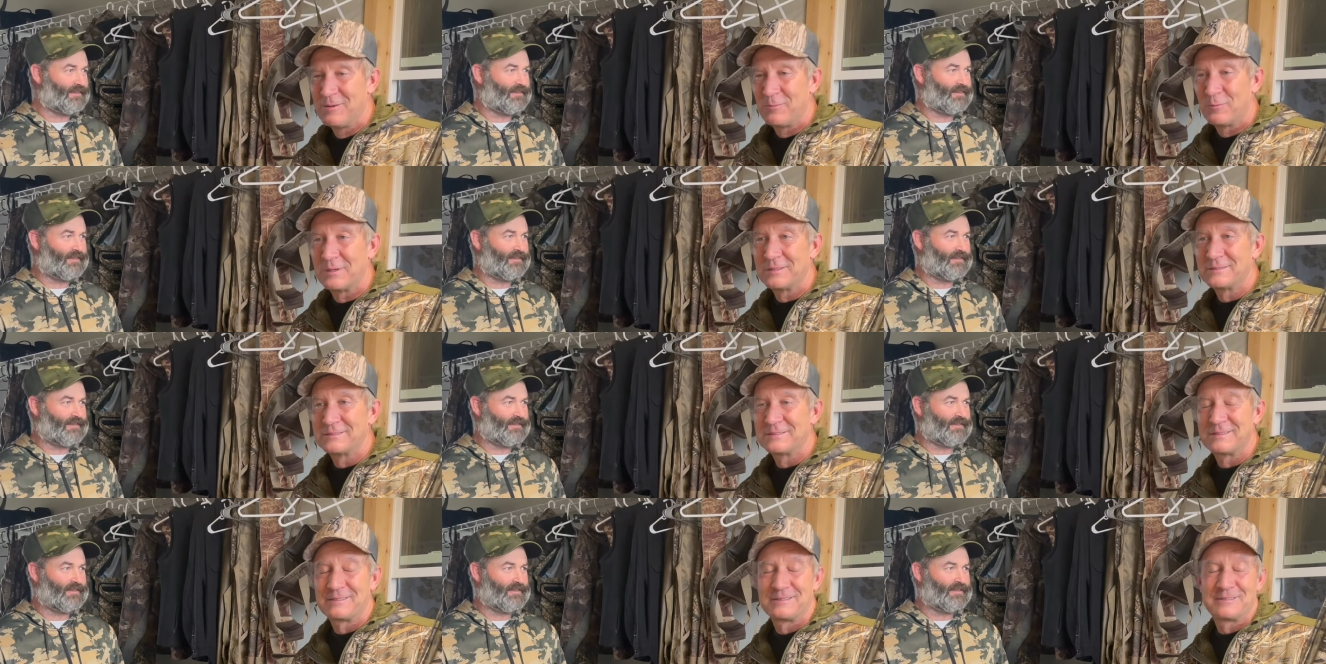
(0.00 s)

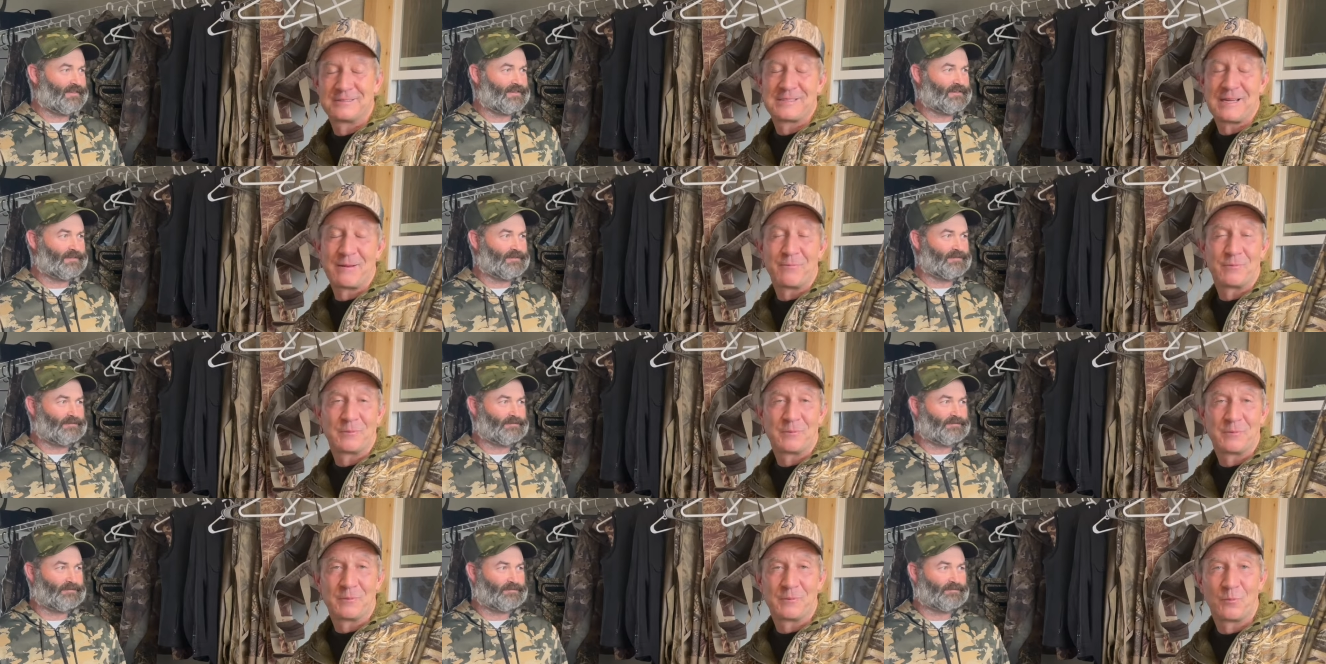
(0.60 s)
Speaker 1: ones that
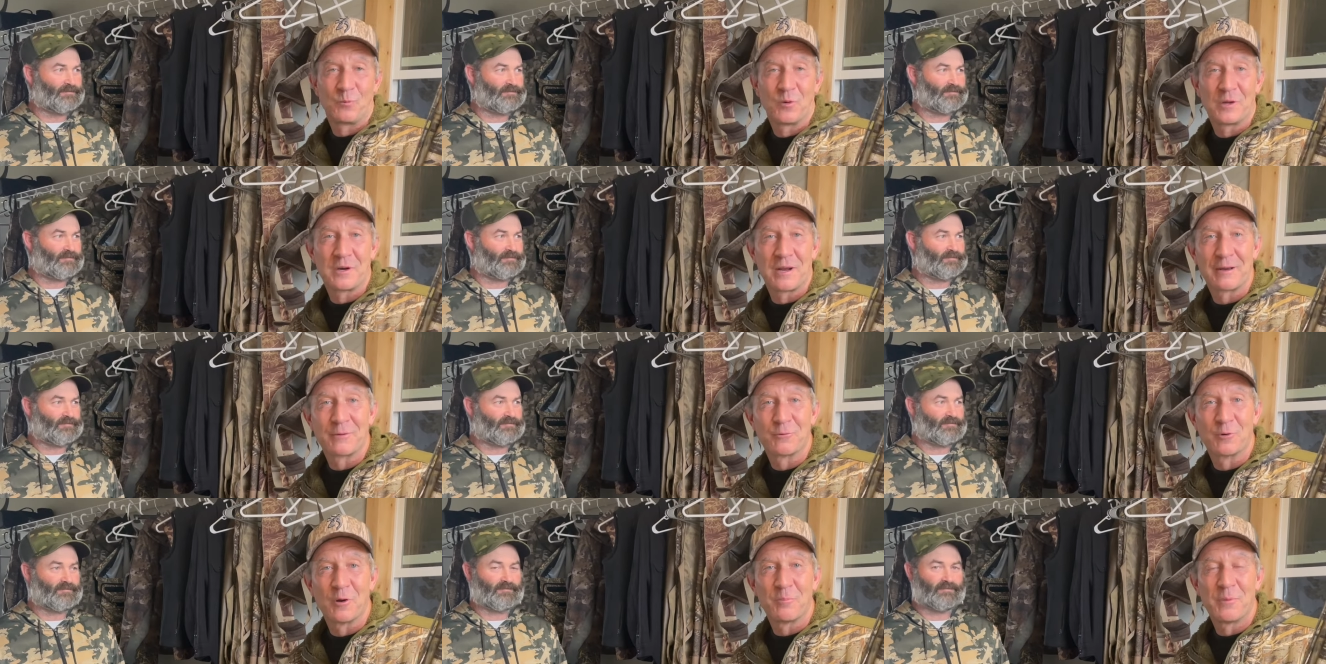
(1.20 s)
same one I
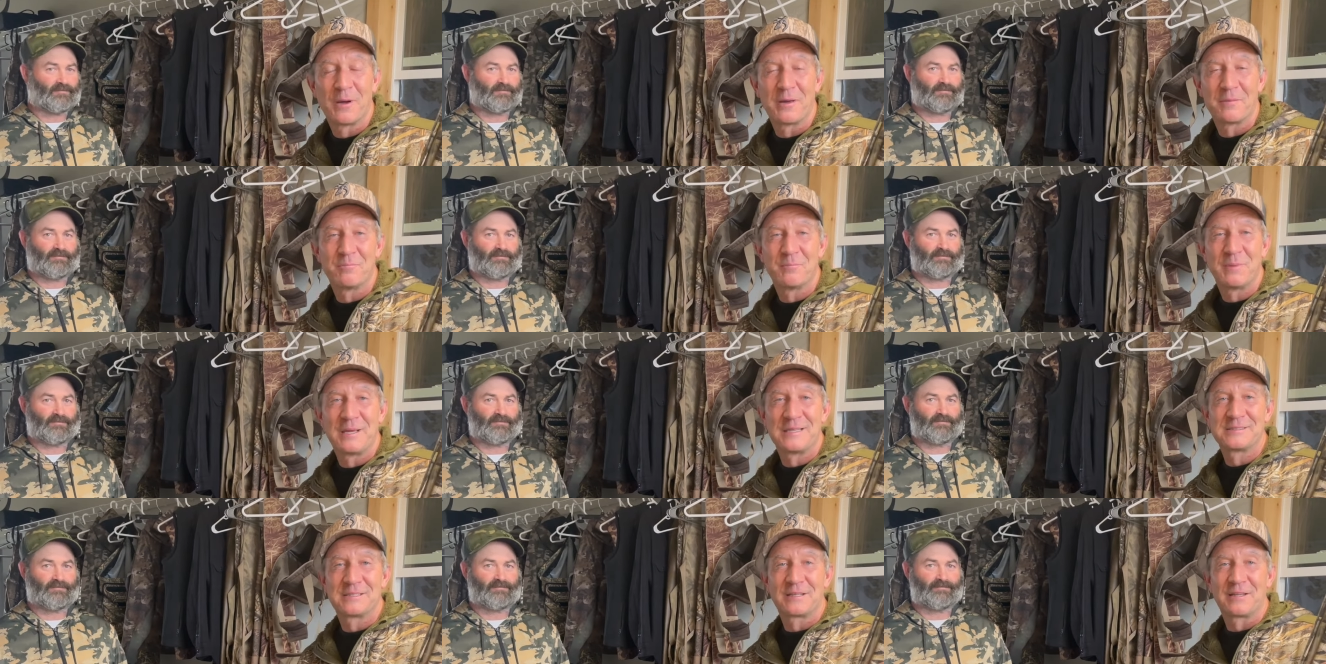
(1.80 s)
grew up hunting
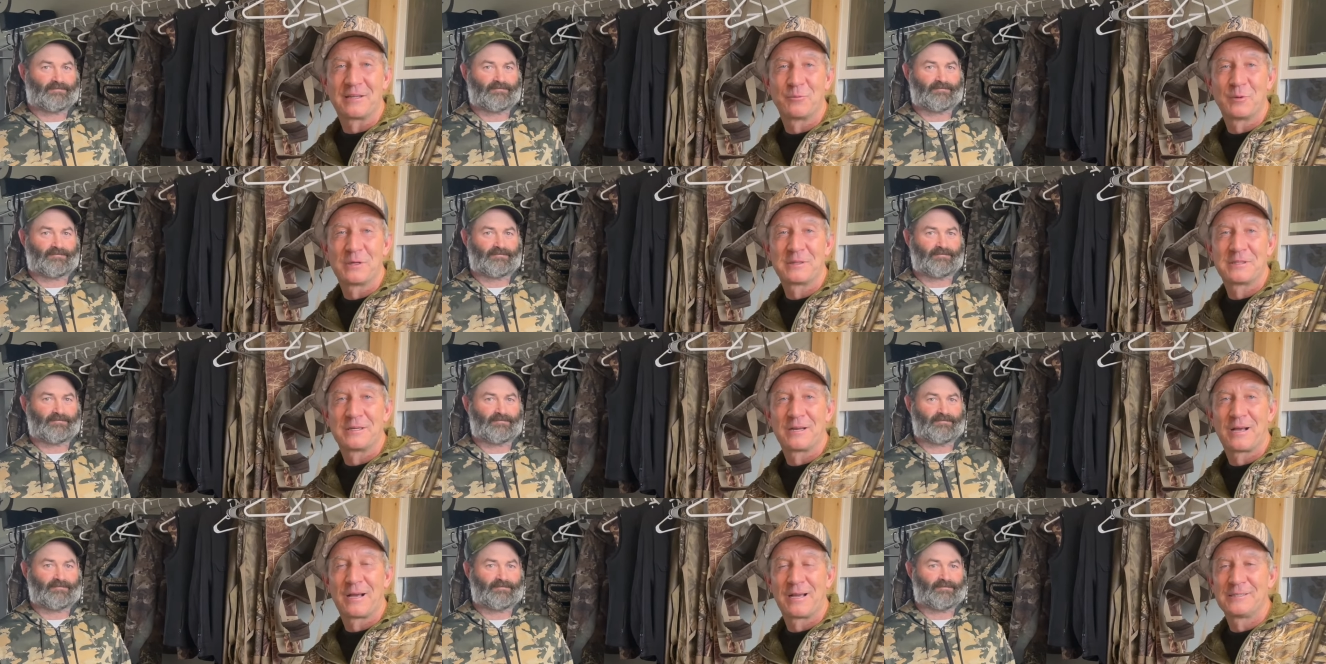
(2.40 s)
basically
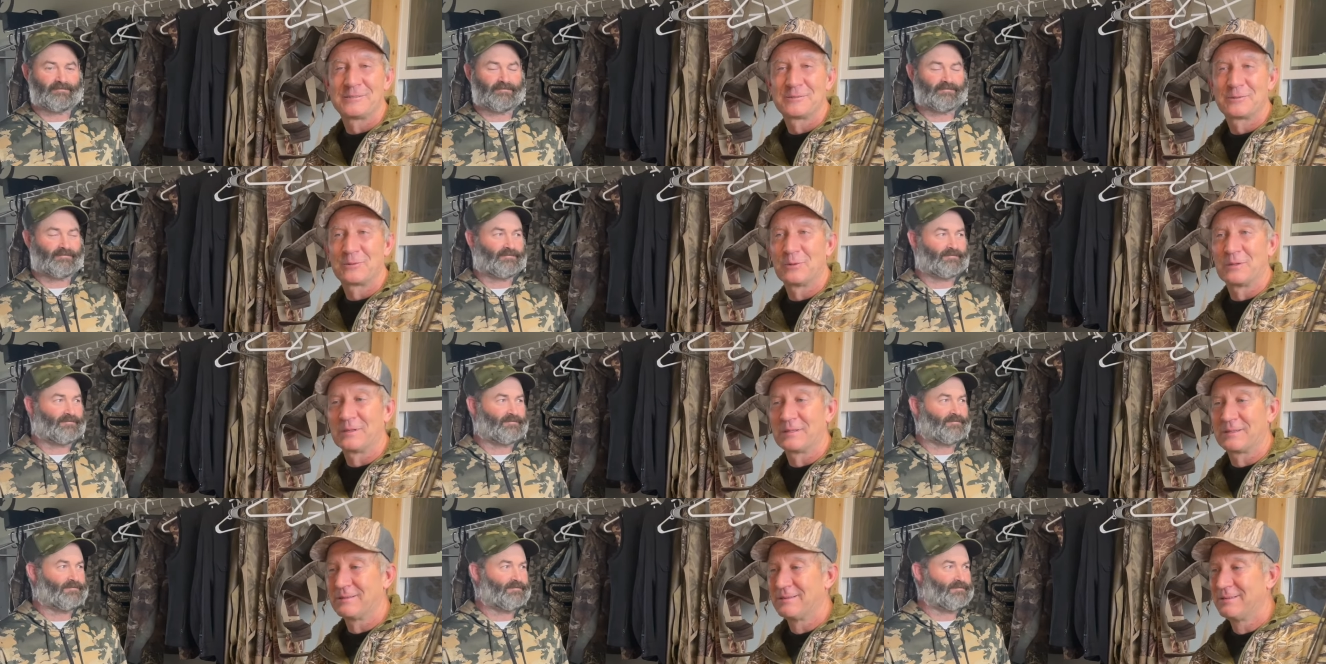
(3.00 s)
with in high
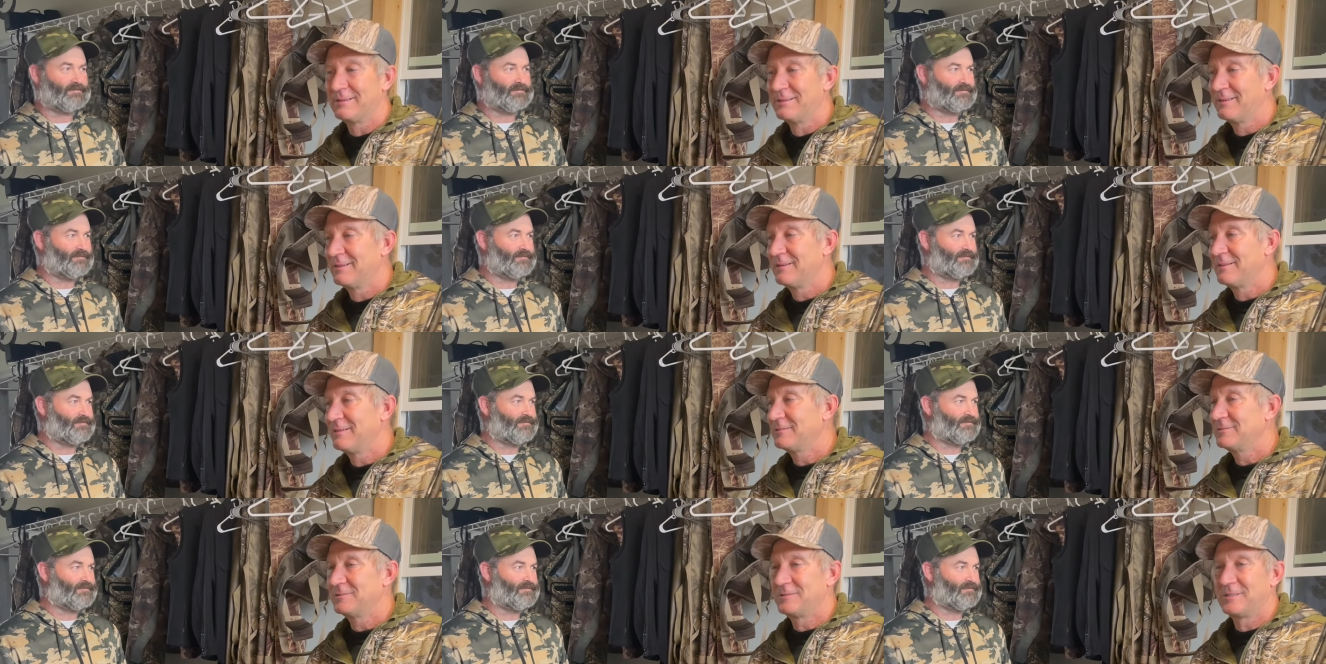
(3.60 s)
school, and
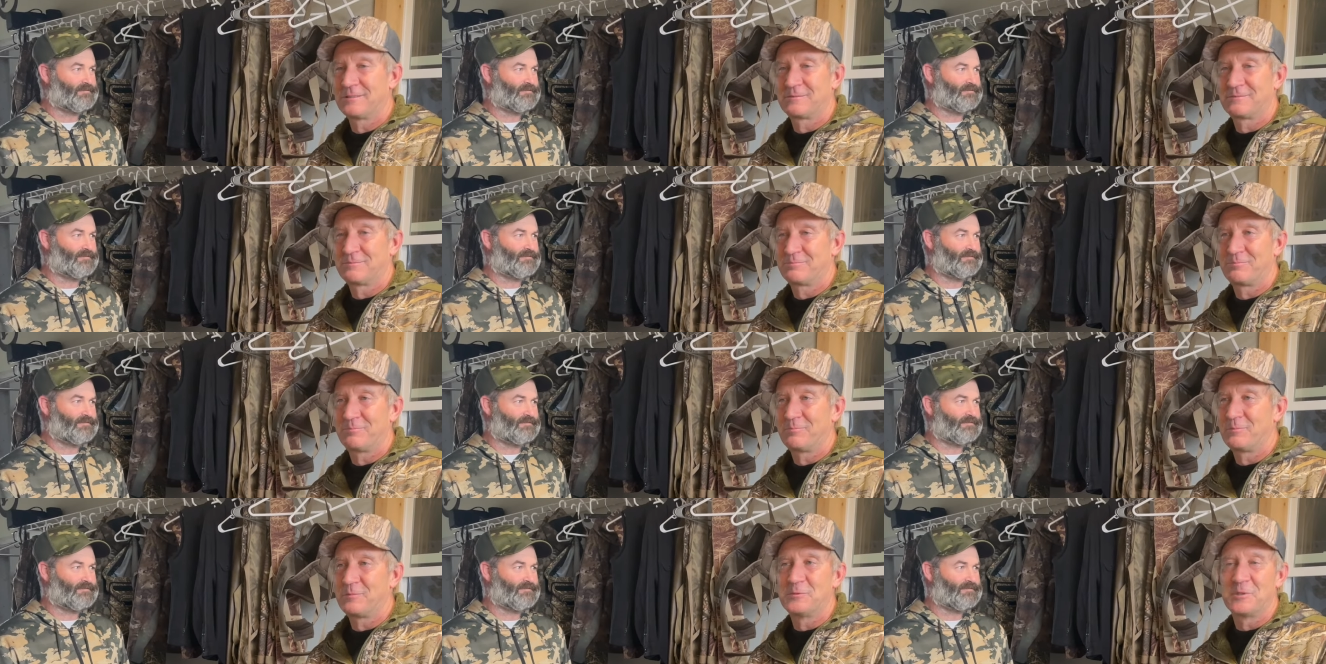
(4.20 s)
just
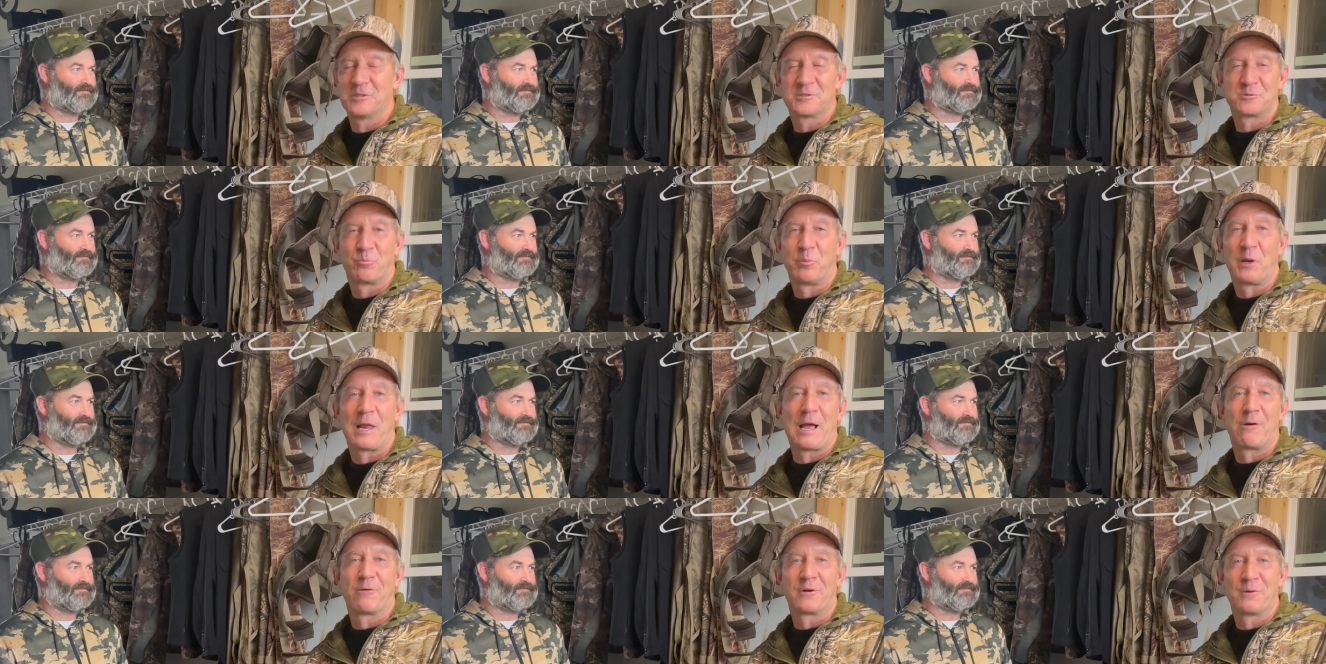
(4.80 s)
just
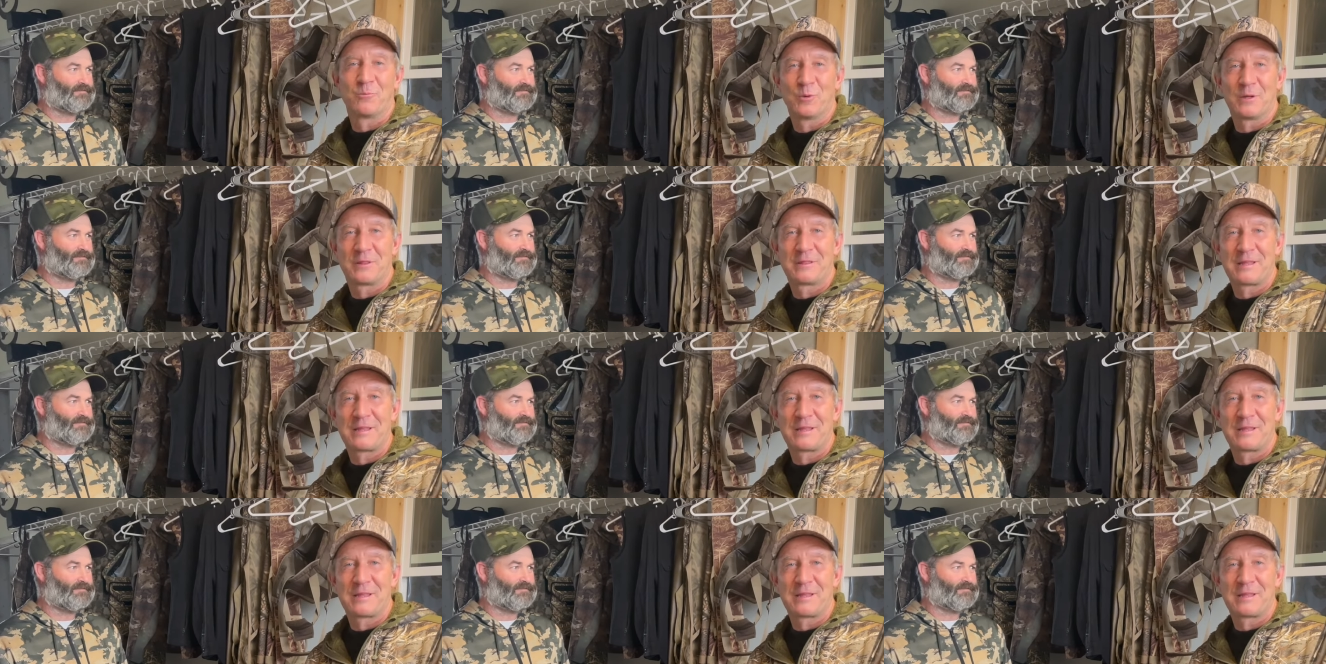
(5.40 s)
plowed him with